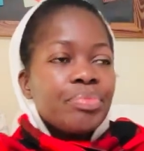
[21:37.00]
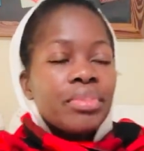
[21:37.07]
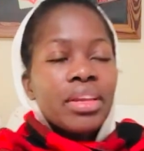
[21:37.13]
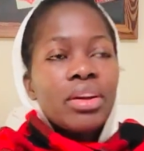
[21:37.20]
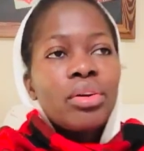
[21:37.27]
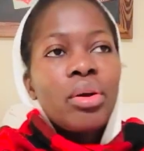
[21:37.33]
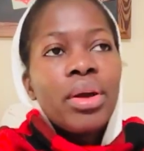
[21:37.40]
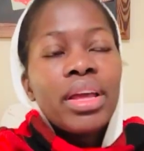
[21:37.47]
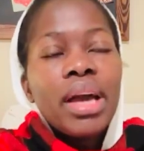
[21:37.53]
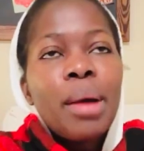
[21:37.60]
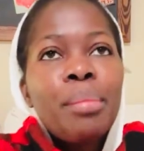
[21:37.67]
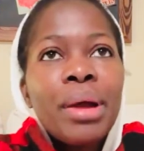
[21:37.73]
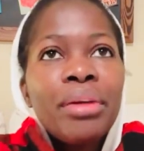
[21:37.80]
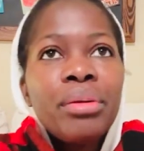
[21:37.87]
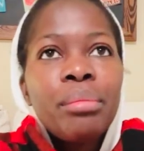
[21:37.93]
growing
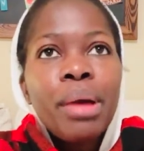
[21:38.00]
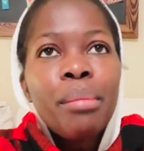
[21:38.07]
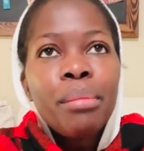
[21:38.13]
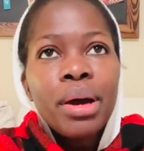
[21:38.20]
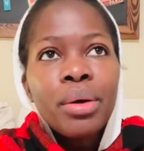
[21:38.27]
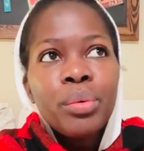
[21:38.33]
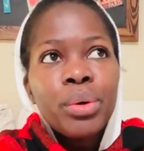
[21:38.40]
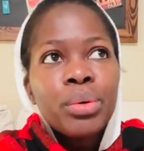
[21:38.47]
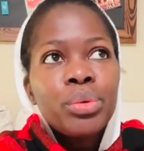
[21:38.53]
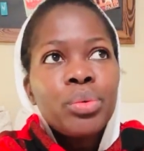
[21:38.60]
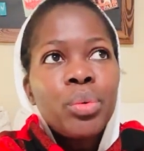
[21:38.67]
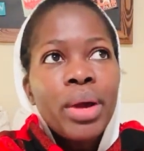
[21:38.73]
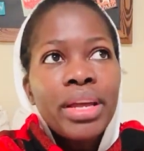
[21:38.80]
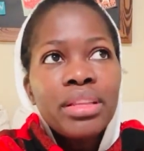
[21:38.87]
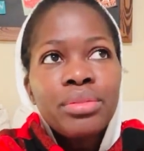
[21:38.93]
up, I remember we would
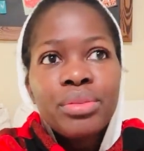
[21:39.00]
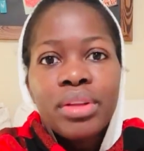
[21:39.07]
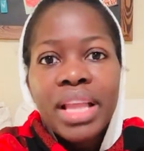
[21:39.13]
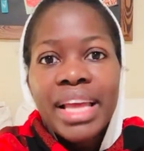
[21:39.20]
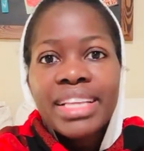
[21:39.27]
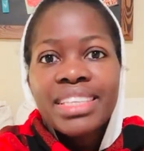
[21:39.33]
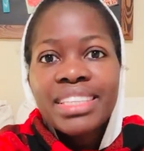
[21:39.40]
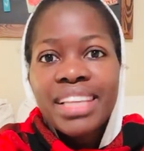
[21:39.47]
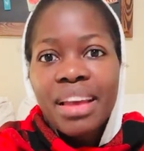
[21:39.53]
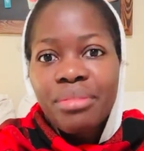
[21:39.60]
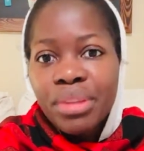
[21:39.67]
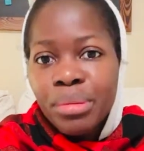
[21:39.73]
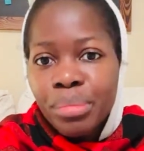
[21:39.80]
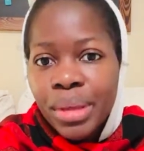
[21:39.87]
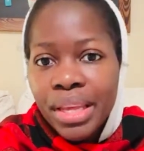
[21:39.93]
wait for like
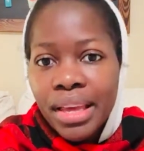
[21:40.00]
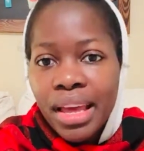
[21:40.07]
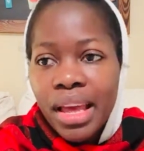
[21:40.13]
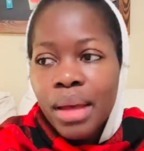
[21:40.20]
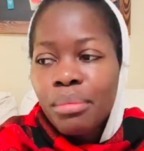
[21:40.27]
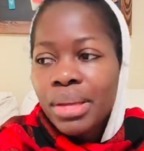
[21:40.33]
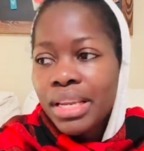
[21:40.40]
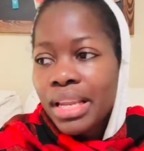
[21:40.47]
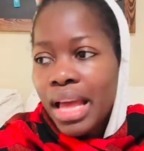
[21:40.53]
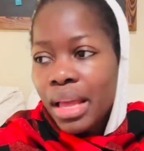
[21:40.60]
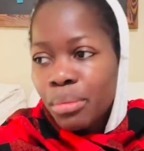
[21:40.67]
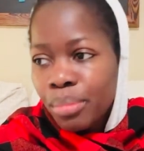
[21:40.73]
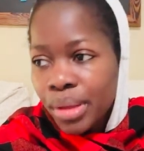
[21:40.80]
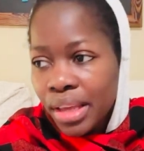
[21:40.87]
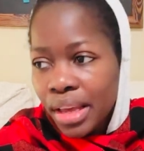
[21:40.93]
7 p.m. and
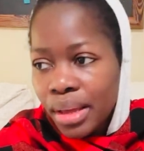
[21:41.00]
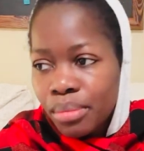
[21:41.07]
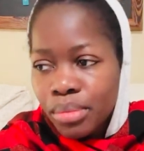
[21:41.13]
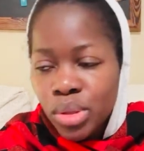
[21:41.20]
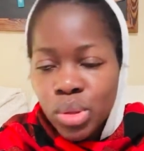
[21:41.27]
9 p.m.